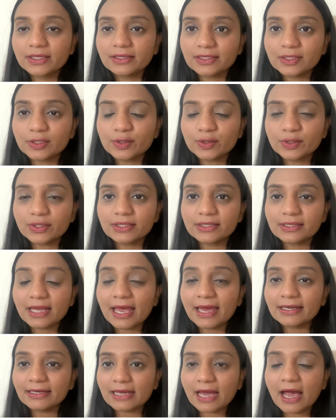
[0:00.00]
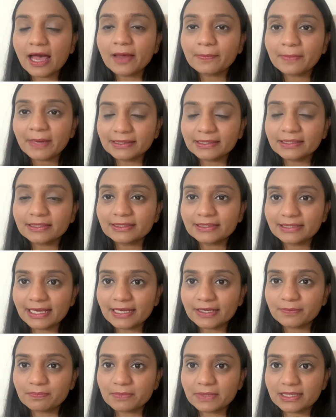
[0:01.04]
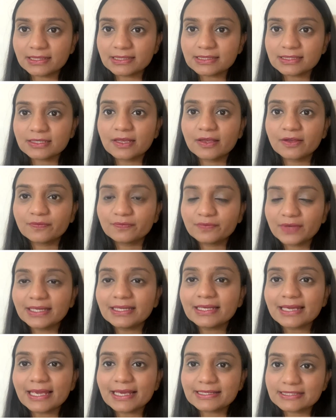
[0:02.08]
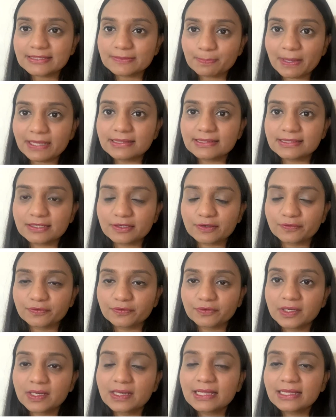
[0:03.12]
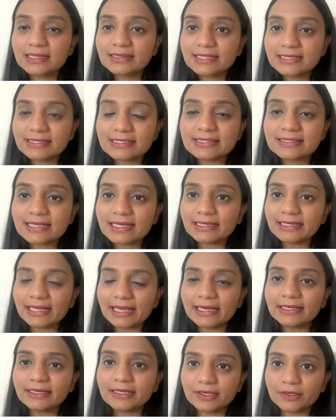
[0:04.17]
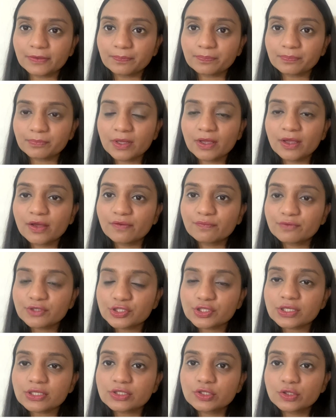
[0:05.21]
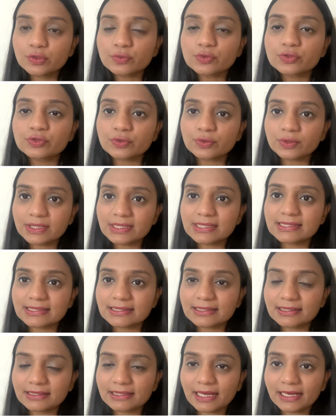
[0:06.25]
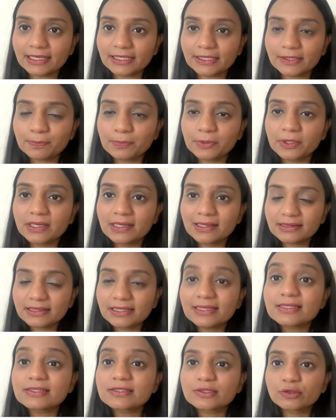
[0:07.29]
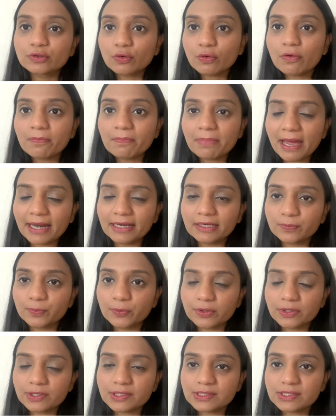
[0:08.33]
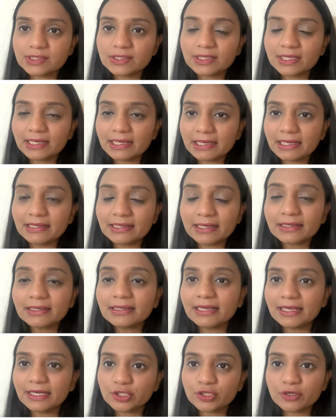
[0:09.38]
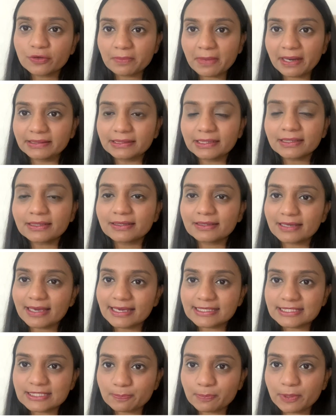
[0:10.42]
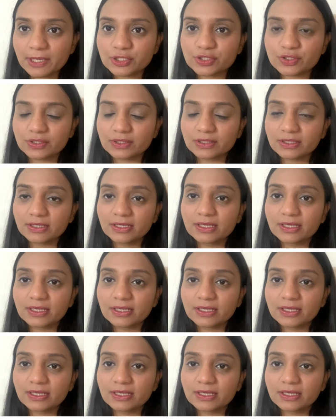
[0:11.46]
Here, an arm and a leg means very expensive. This is an idiom which is used to describe these low band words in an idiomatic expression.